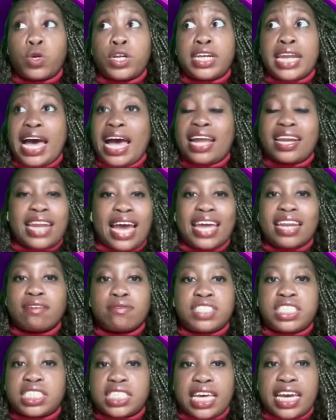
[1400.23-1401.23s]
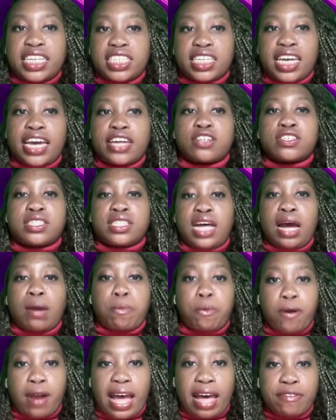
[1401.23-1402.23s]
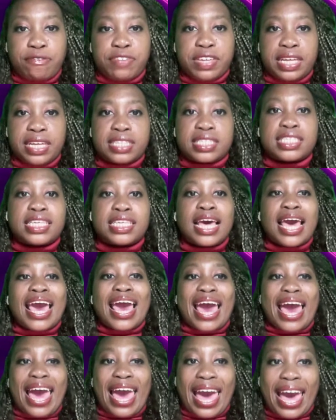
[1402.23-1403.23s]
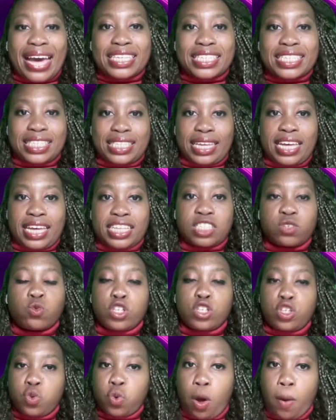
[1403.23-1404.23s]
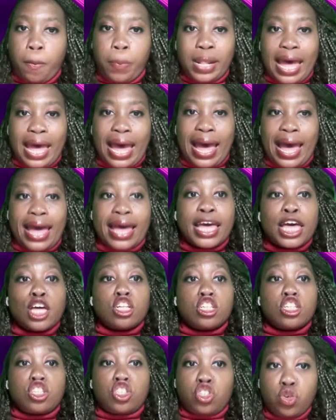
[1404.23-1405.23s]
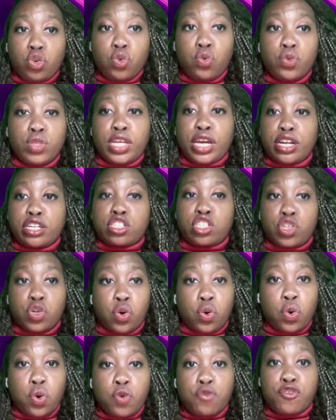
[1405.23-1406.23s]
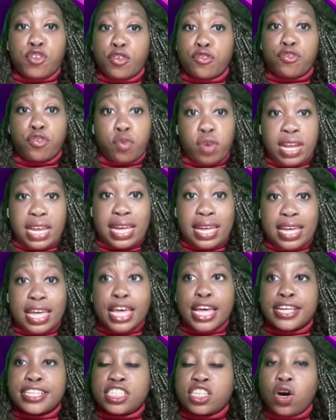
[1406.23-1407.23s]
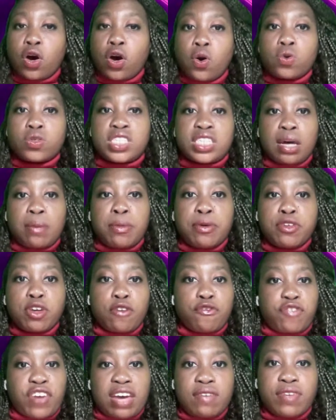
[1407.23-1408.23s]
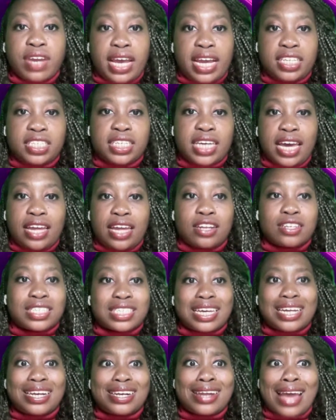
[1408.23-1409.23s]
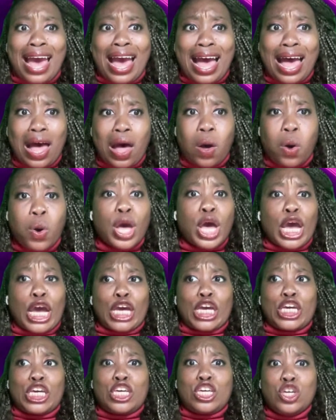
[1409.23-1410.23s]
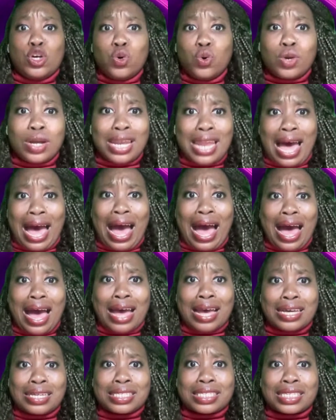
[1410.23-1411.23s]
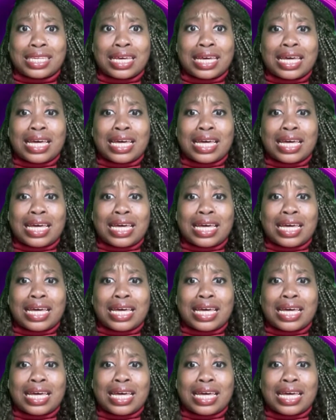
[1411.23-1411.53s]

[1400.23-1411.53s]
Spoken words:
not even just educators, nonprofits access when you apply to their tool for free. So some of your favorite educators can now utilize